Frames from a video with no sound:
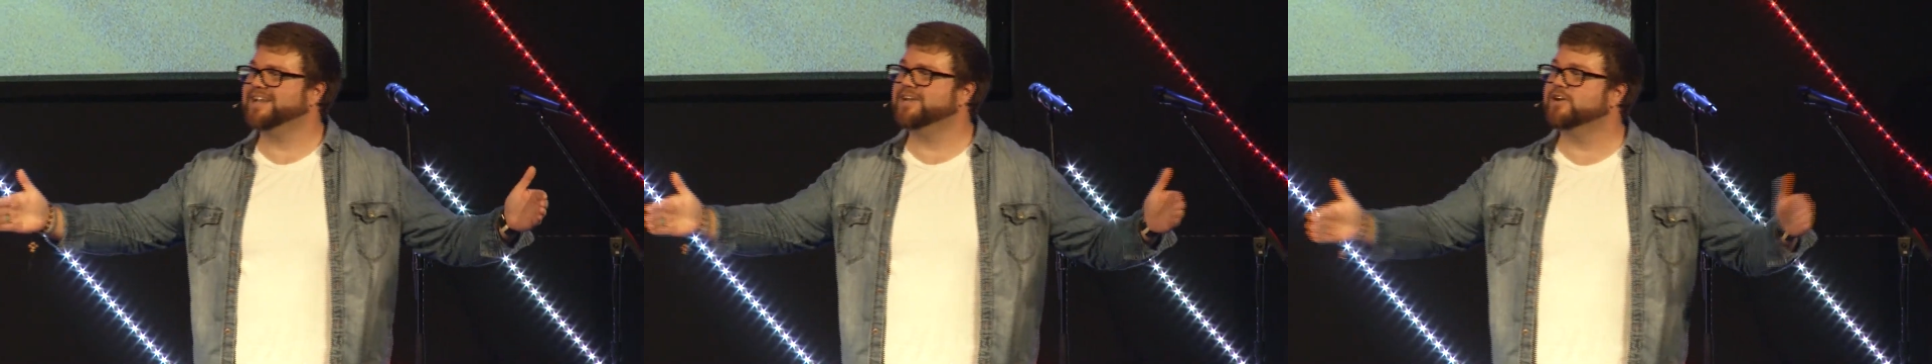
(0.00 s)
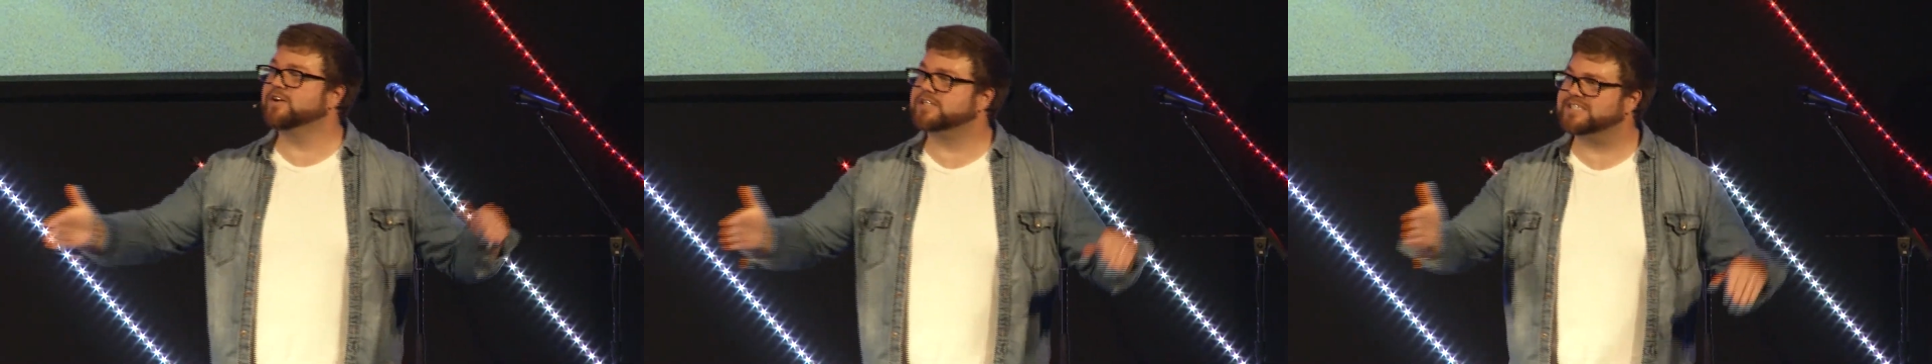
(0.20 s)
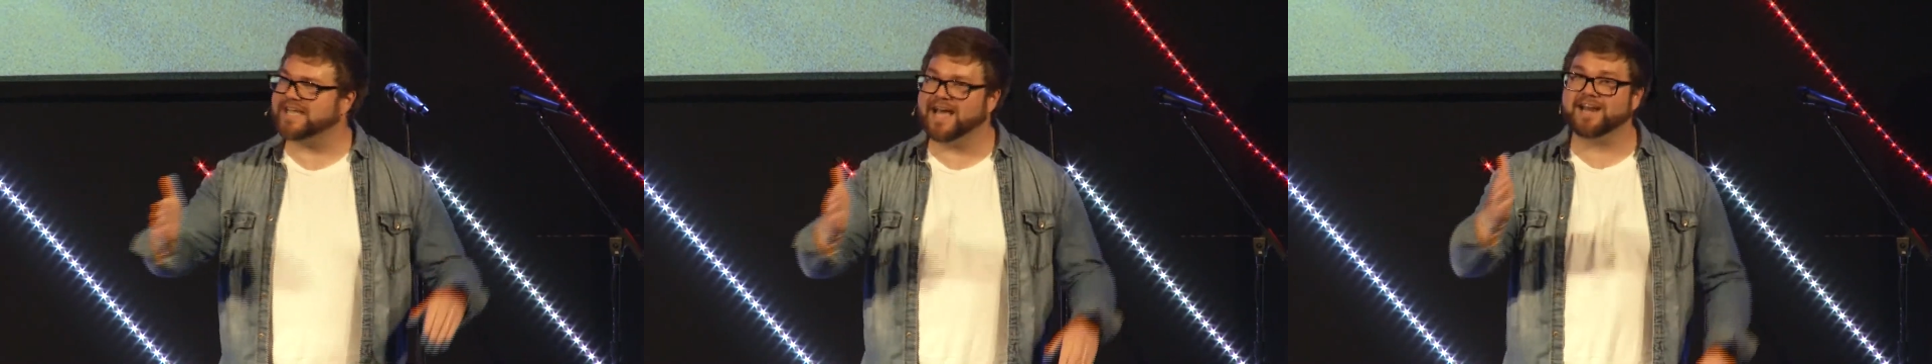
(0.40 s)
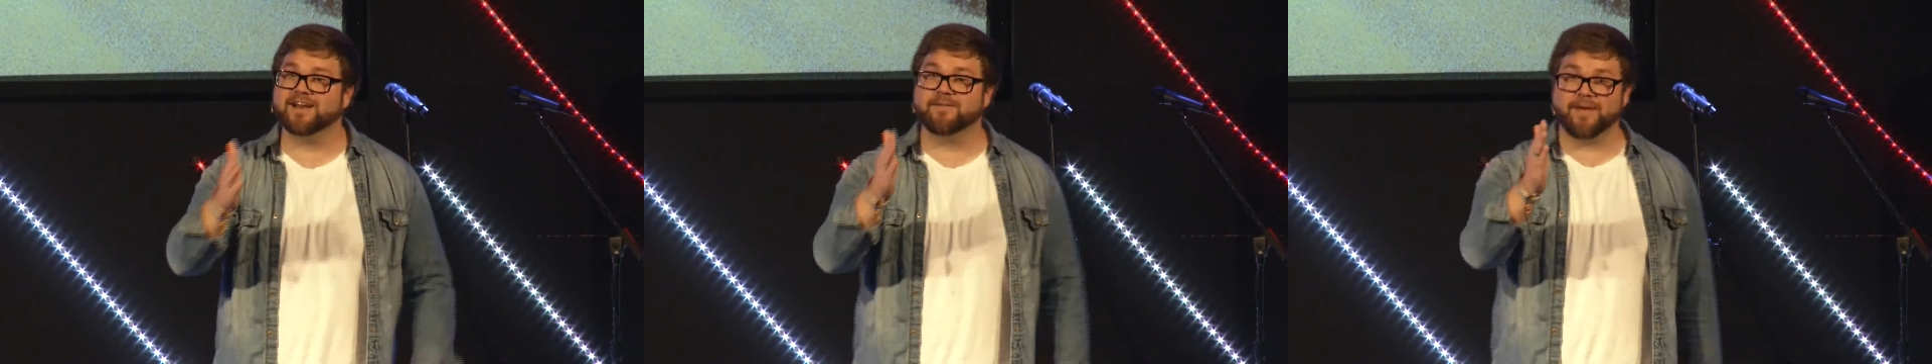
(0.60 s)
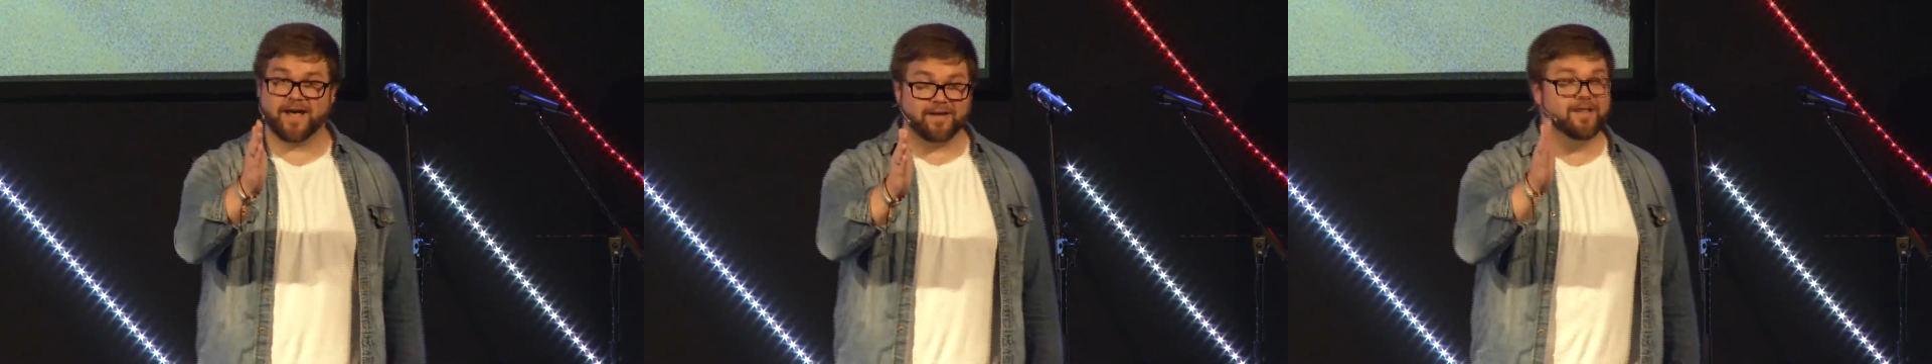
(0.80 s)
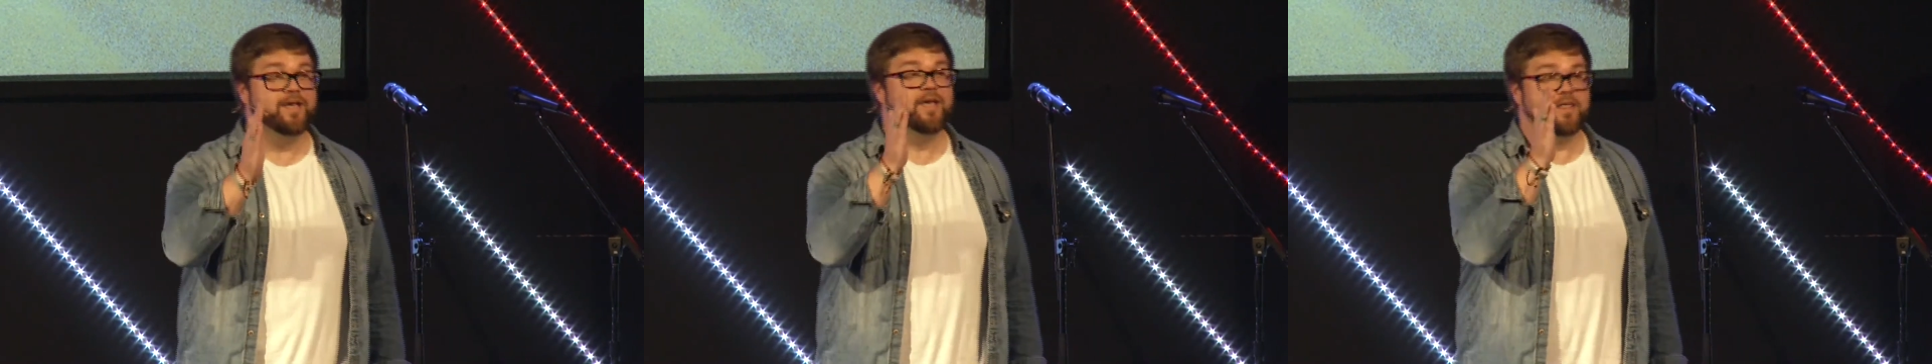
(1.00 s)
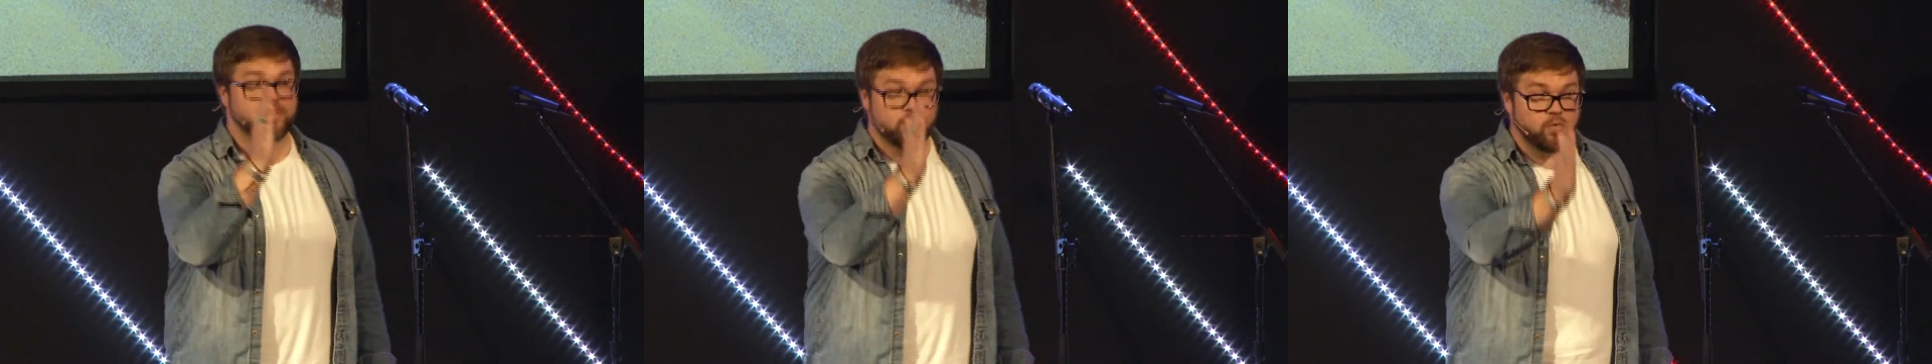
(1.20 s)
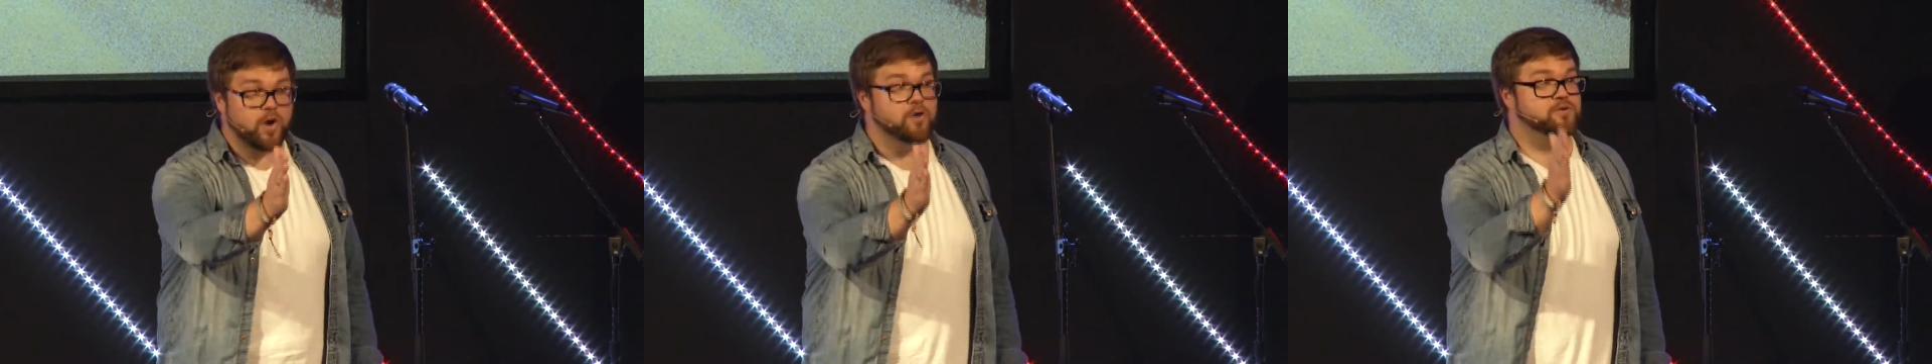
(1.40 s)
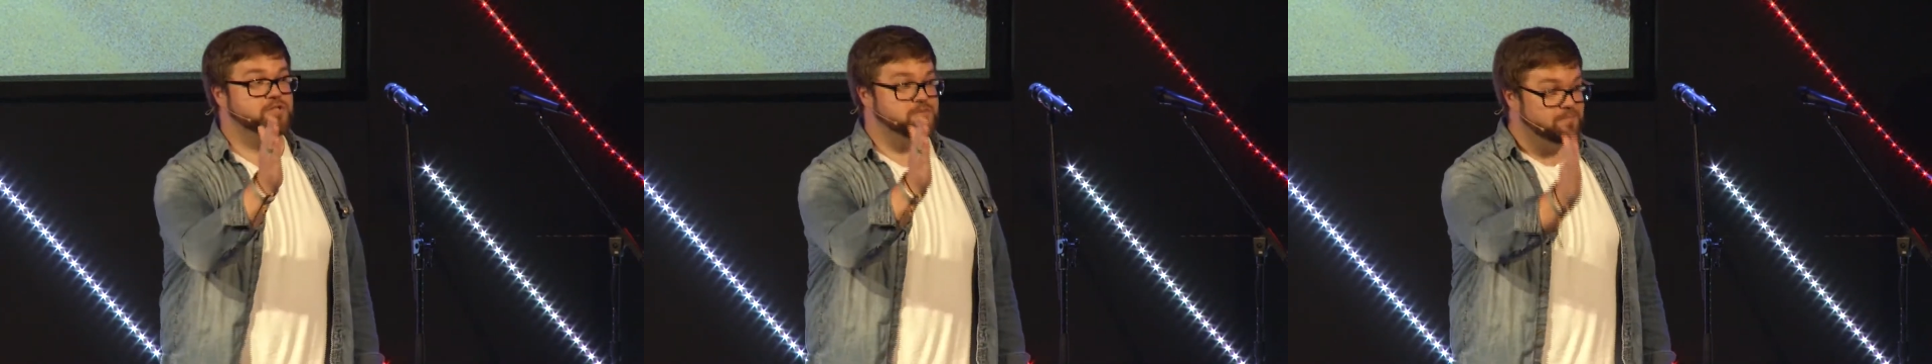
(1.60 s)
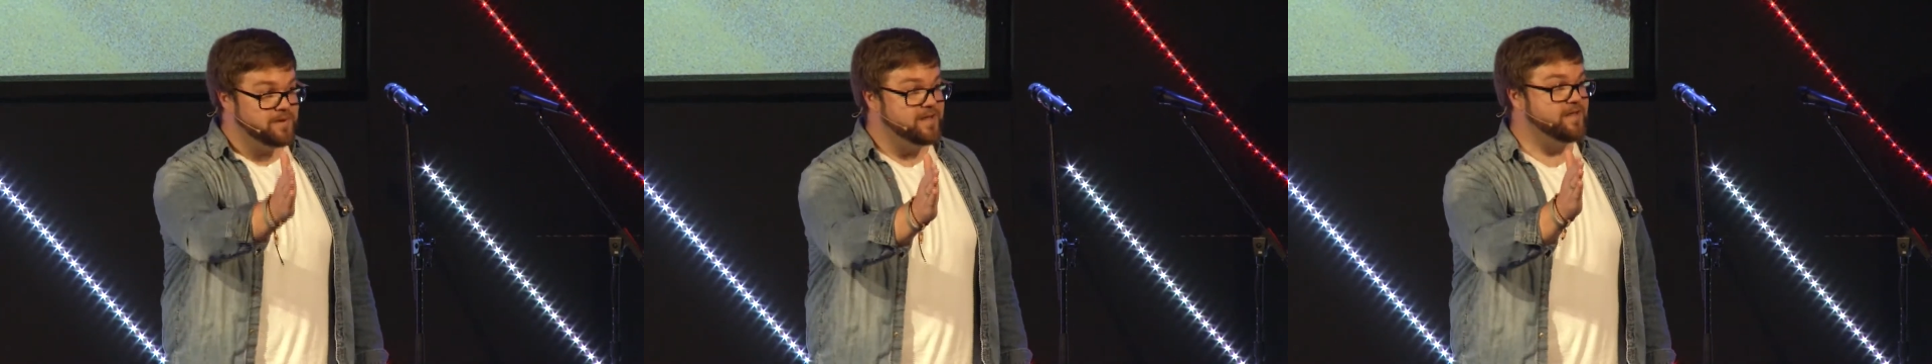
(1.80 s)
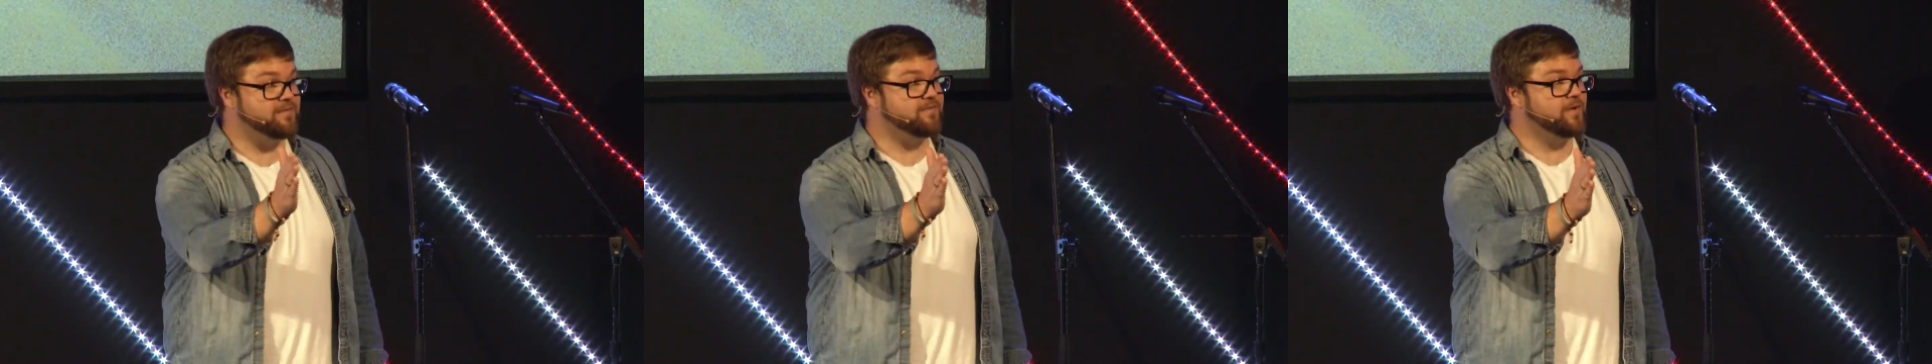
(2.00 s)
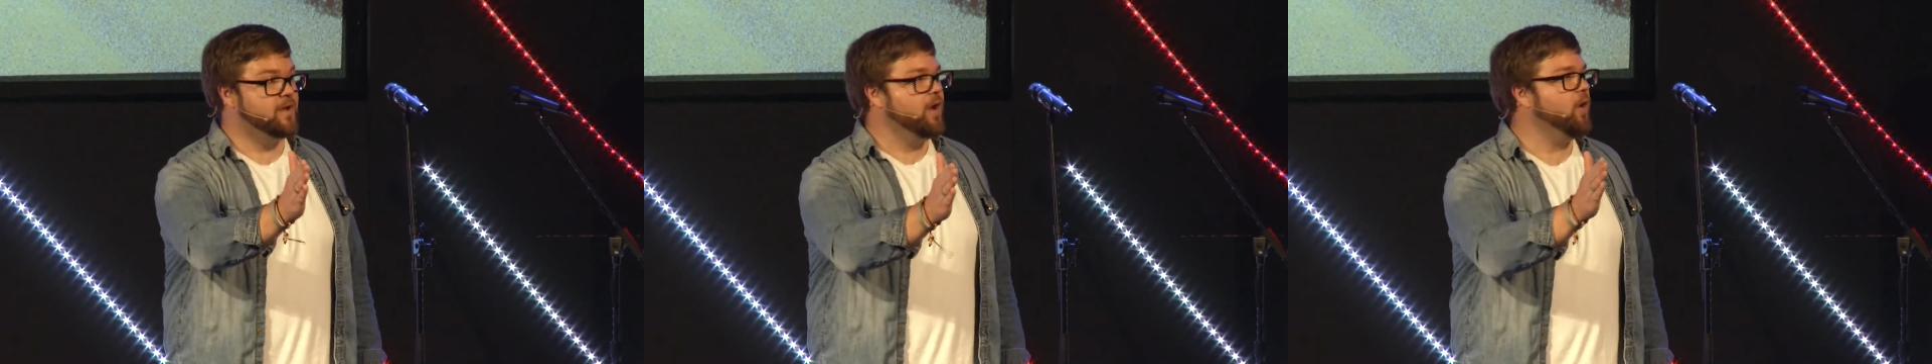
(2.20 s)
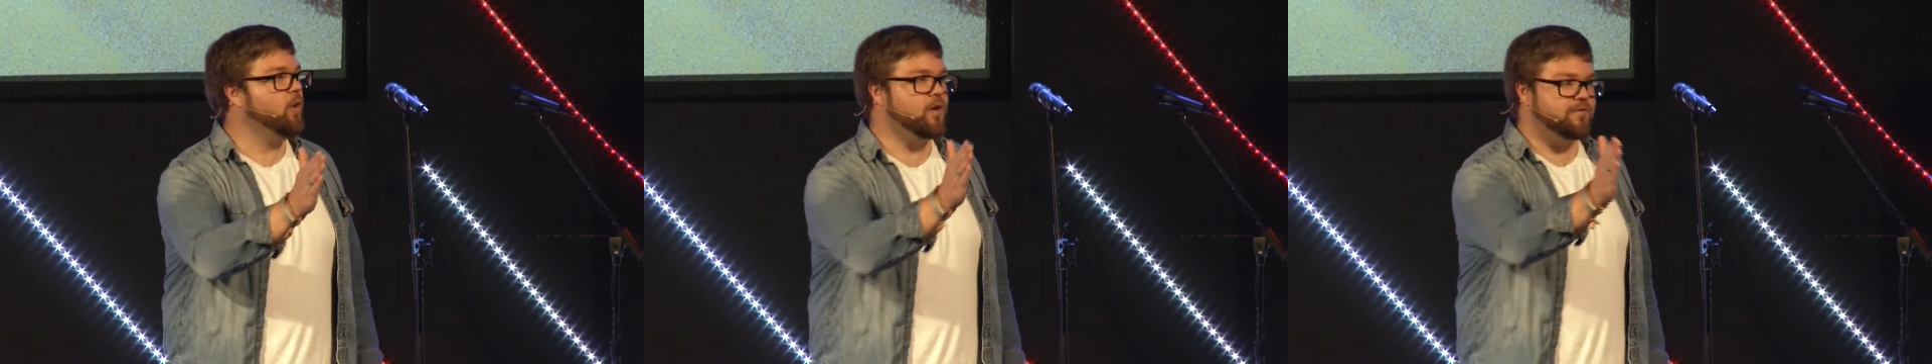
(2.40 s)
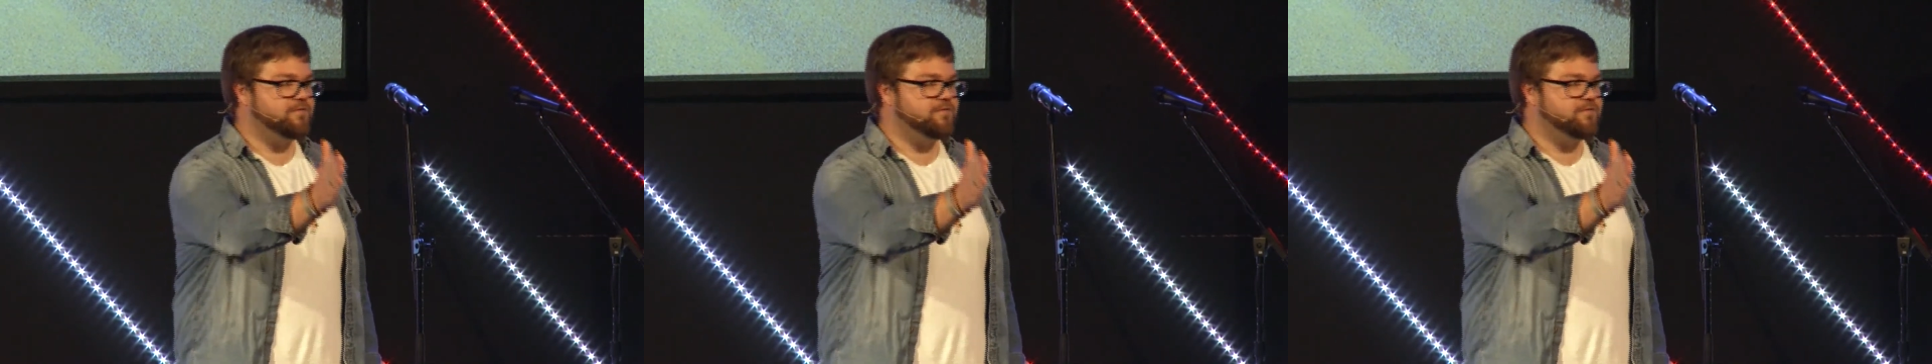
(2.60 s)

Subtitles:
You're excited about the roast beef, or